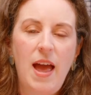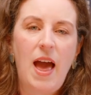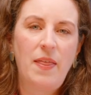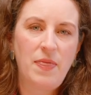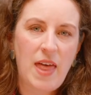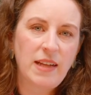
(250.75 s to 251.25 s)

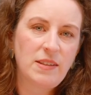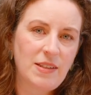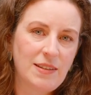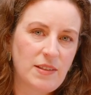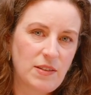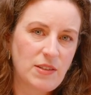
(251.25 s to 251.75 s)
and that
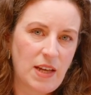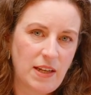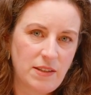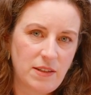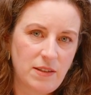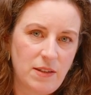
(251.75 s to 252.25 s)
sets a
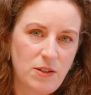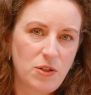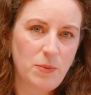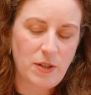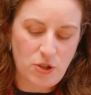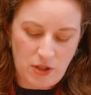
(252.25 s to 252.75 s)
standard to
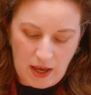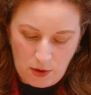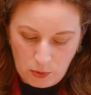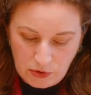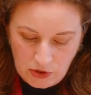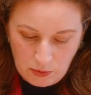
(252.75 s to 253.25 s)
which they
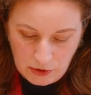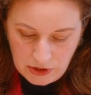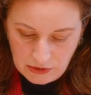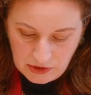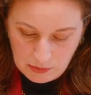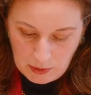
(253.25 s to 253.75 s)
also want
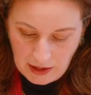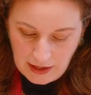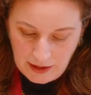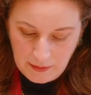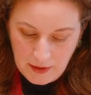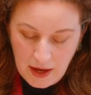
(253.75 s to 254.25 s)
to aspire.